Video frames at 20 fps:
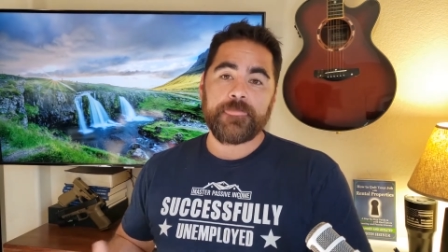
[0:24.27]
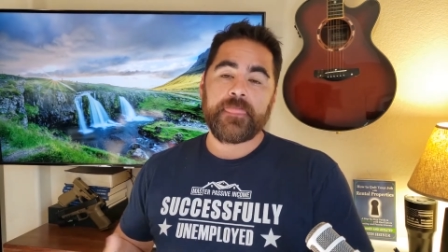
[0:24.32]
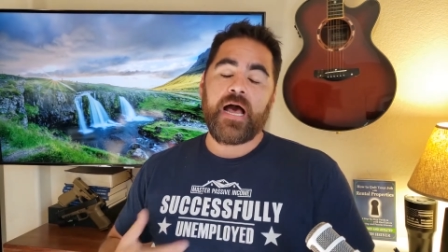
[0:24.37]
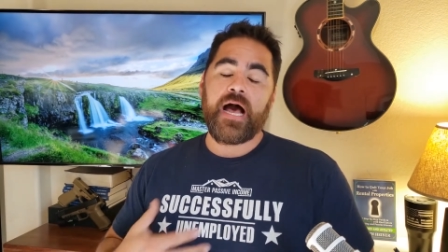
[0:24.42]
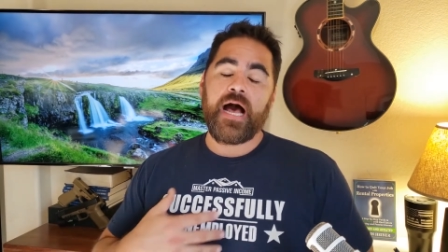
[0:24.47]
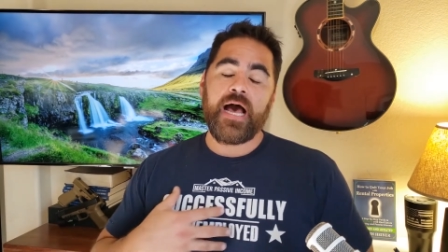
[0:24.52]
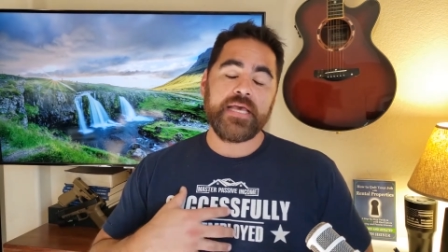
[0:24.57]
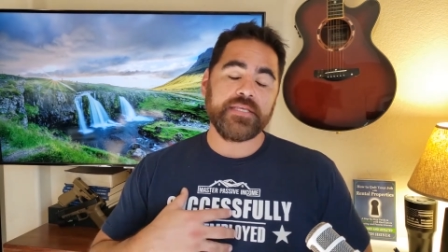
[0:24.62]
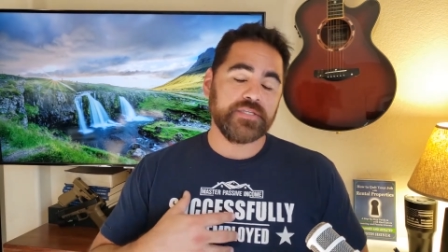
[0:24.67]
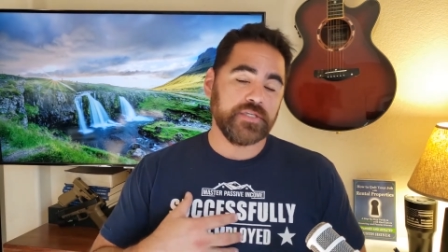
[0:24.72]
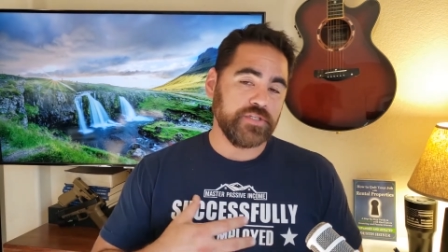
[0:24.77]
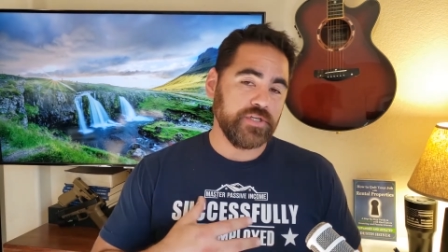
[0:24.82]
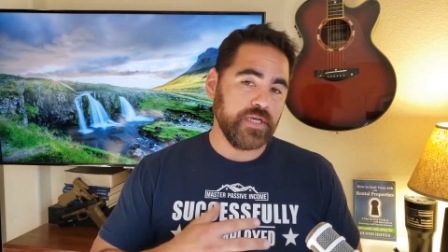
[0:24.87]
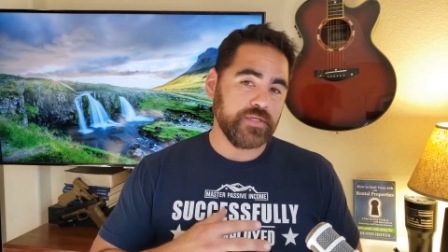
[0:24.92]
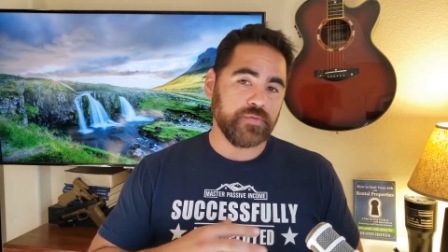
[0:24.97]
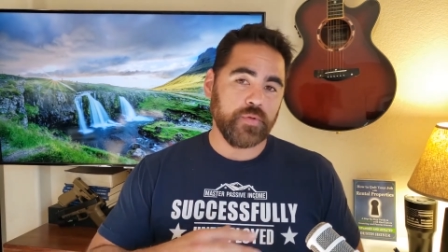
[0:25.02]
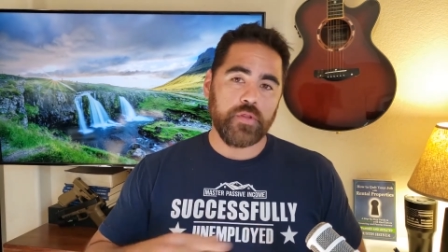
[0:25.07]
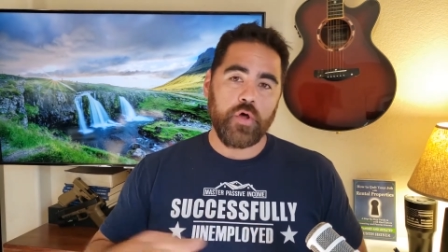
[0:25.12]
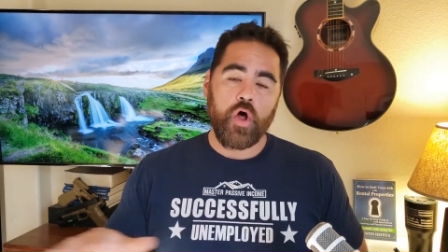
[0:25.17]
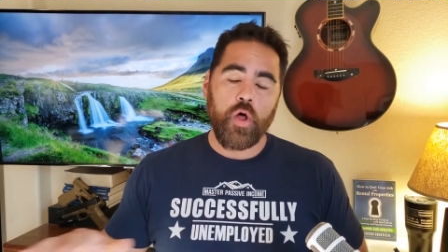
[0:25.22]
I
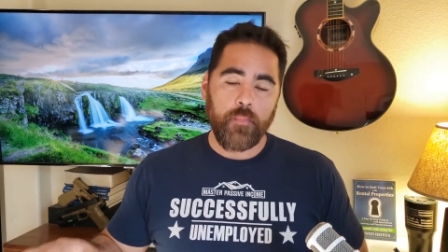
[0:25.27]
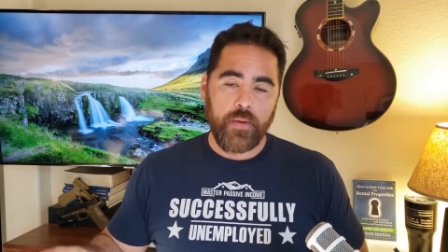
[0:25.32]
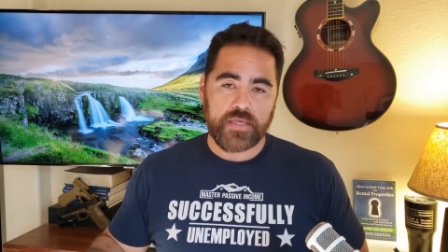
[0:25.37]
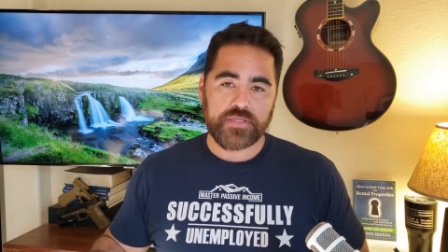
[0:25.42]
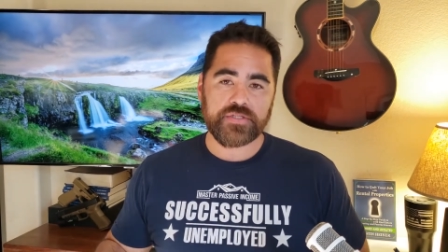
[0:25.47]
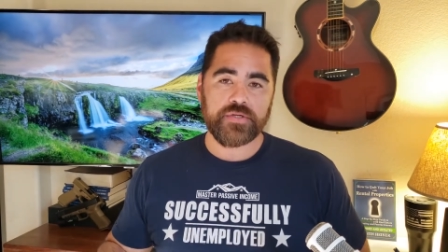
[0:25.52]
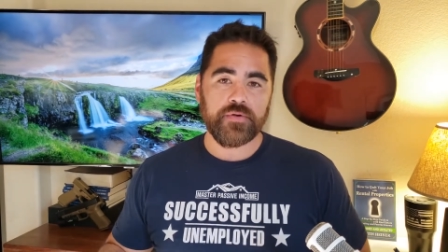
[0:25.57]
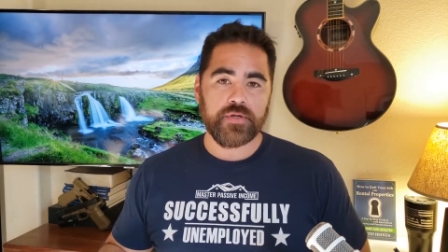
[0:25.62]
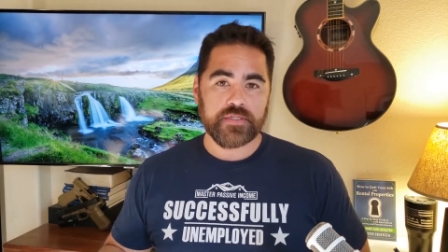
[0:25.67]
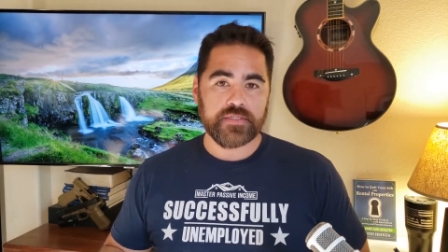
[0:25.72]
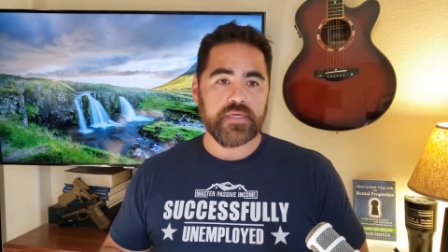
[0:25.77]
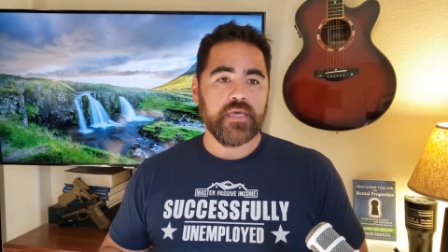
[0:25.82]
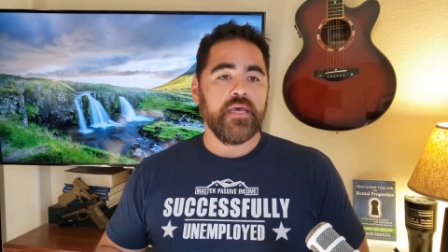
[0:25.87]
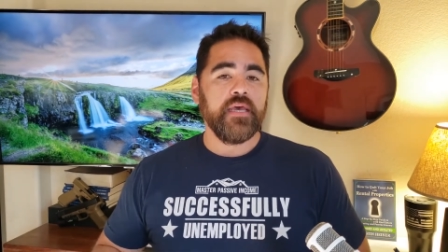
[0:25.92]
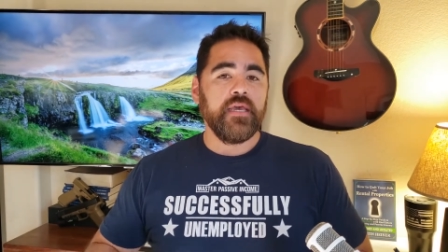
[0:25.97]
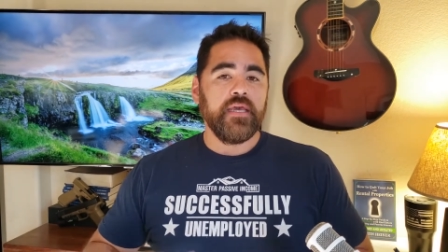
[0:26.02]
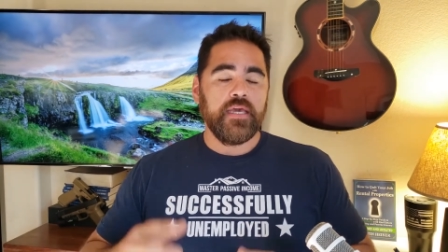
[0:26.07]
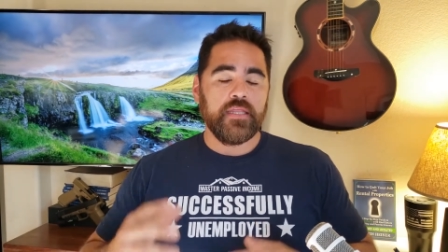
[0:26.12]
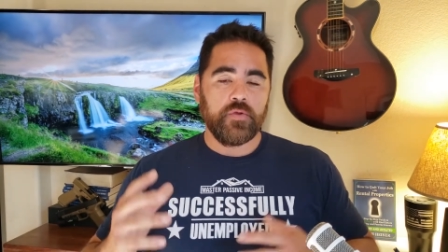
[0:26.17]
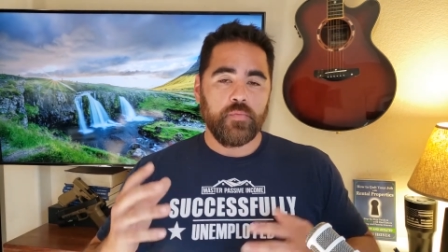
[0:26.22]
suggest with all my students
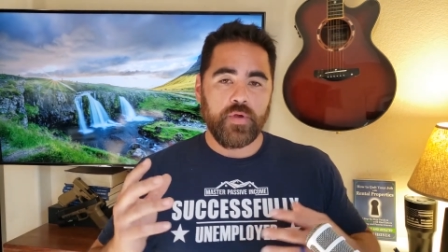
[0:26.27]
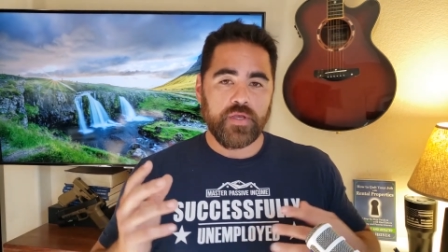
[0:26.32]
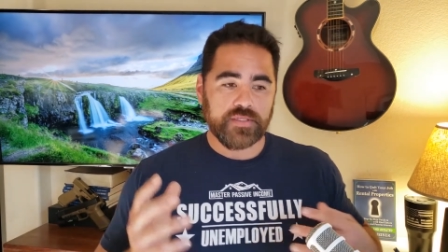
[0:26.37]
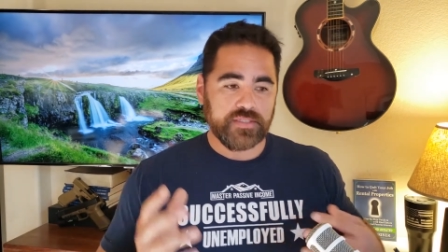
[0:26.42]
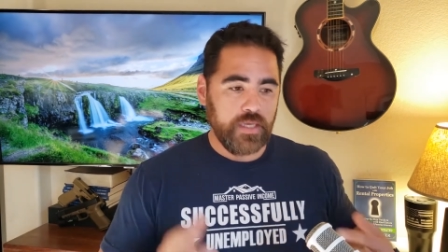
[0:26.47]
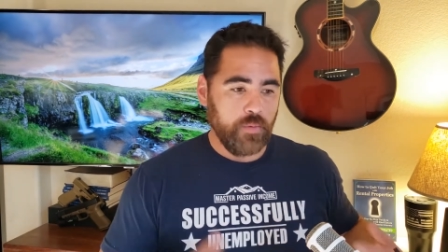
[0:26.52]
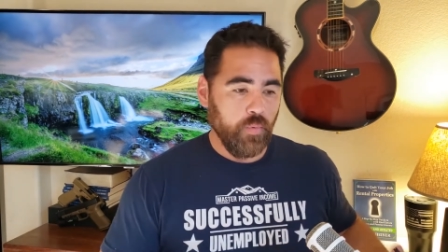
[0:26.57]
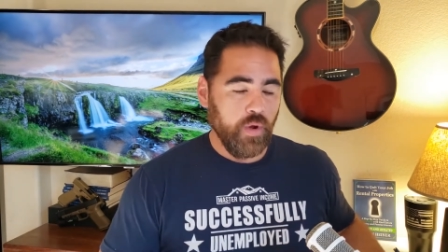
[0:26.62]
in the real estate